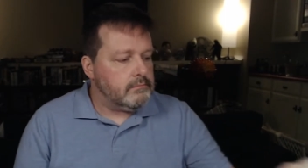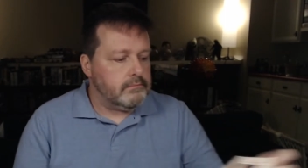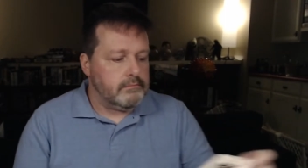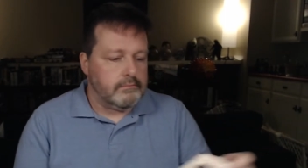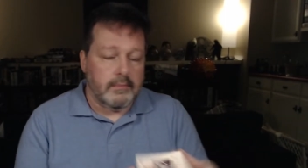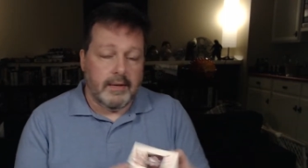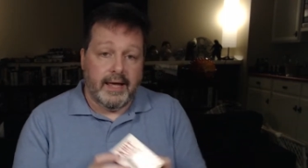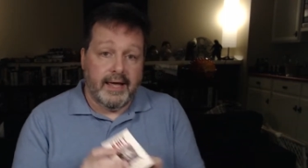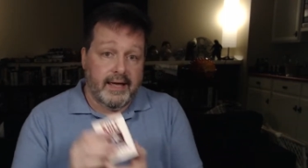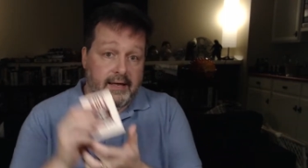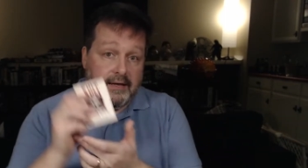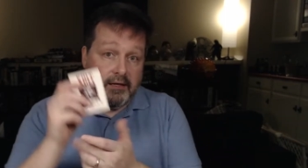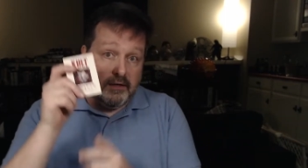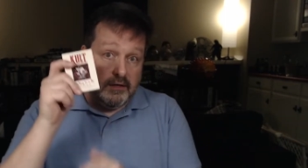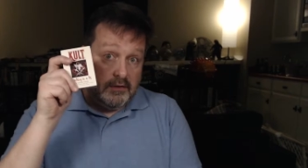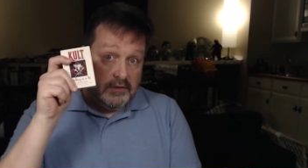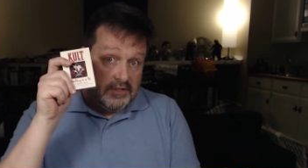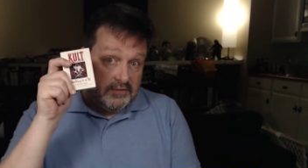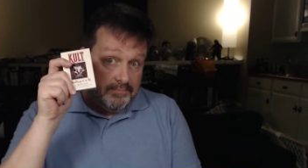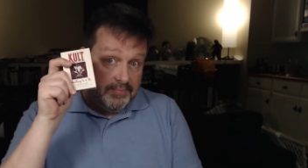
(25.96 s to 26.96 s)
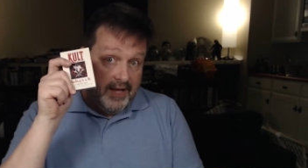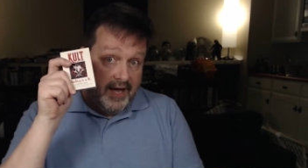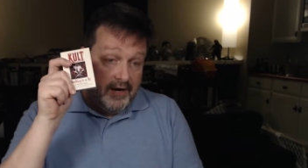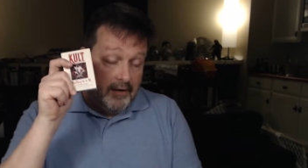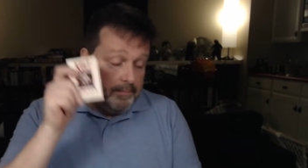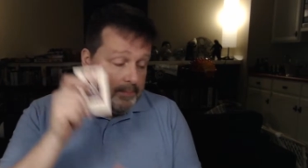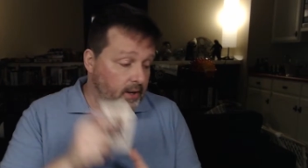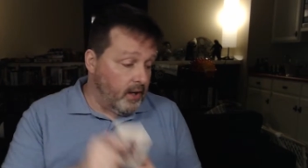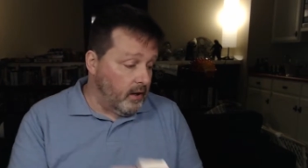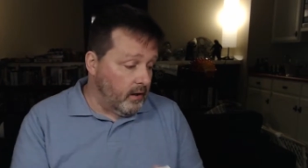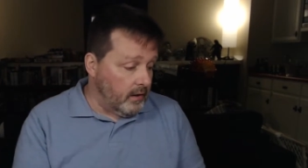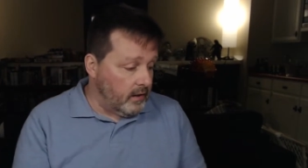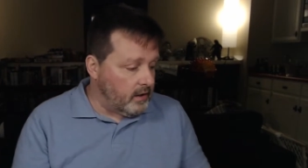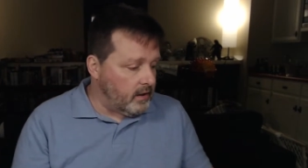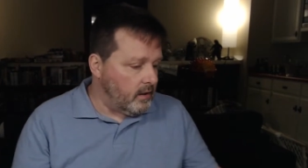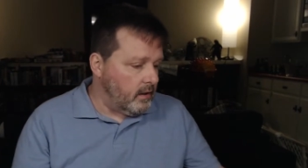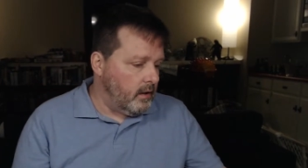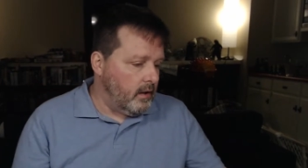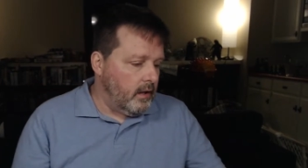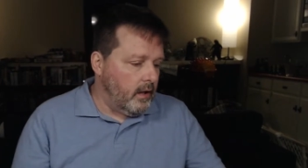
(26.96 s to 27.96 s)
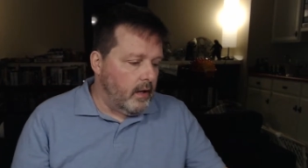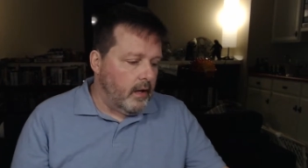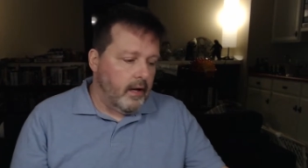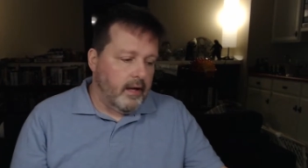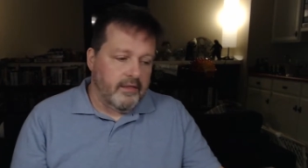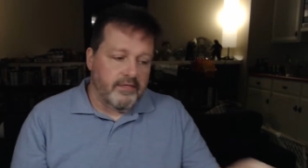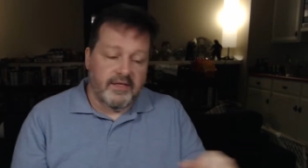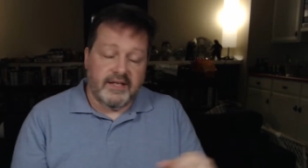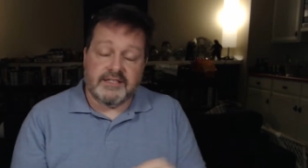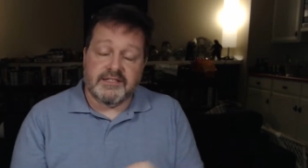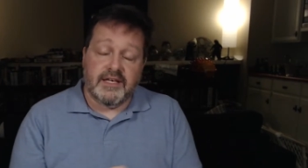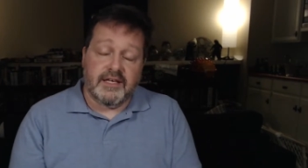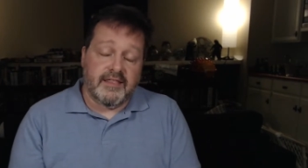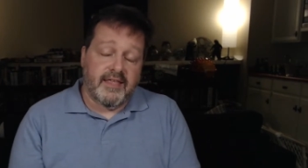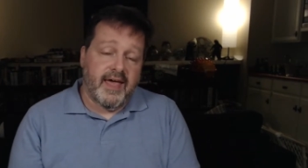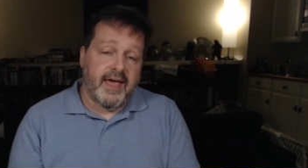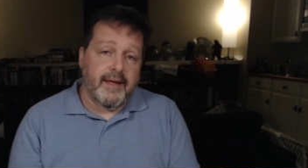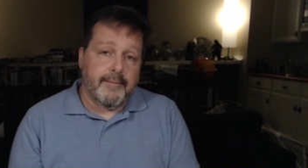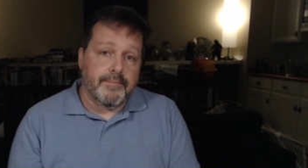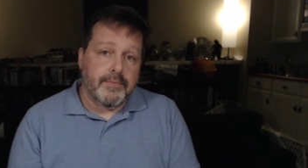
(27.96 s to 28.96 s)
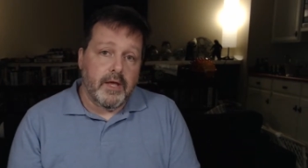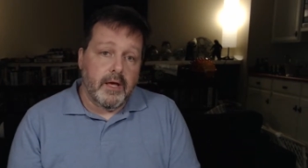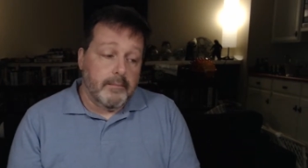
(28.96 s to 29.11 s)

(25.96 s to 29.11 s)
and Splatterpunk and things like that.